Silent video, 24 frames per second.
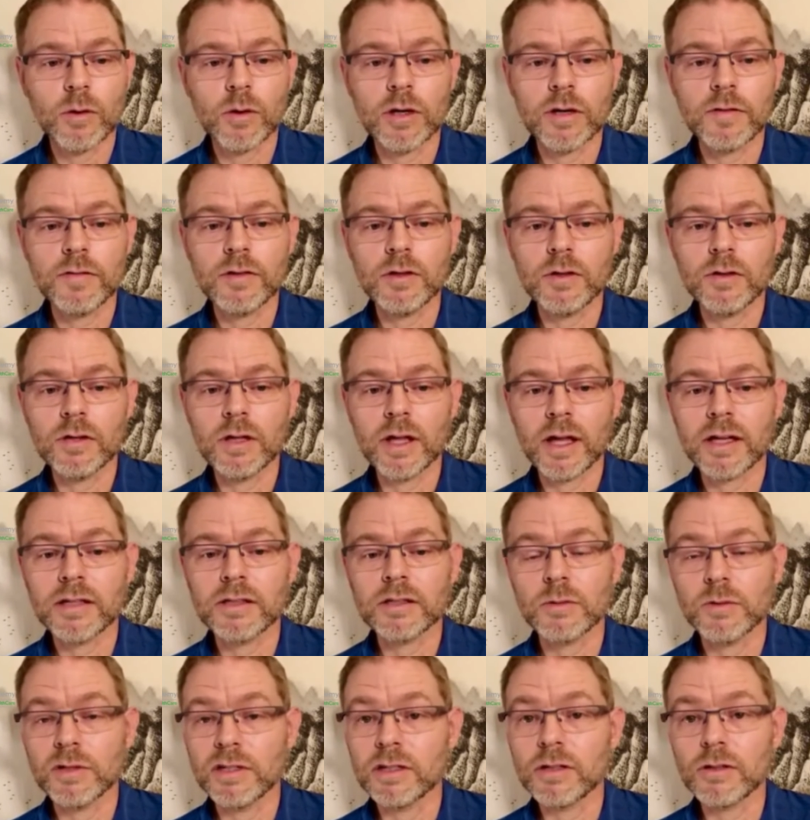or if you'd like
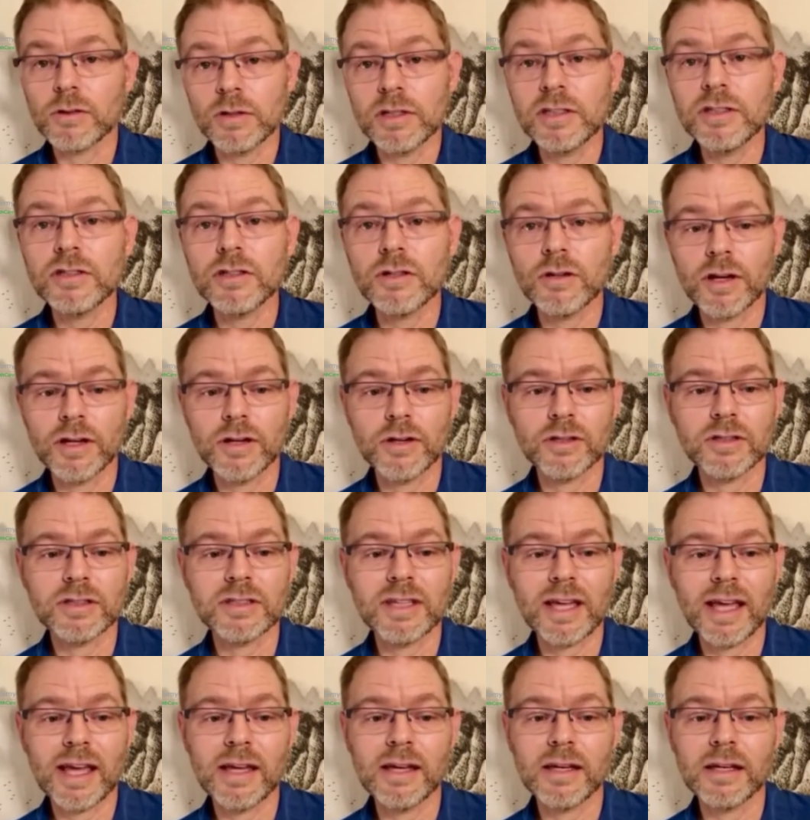to increase your
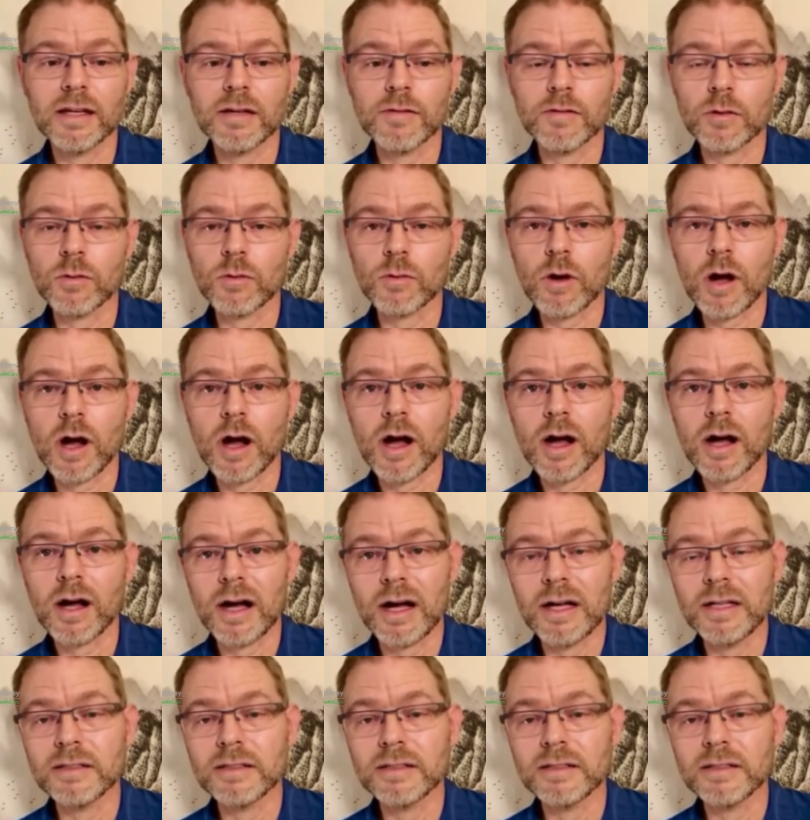understanding of the raw,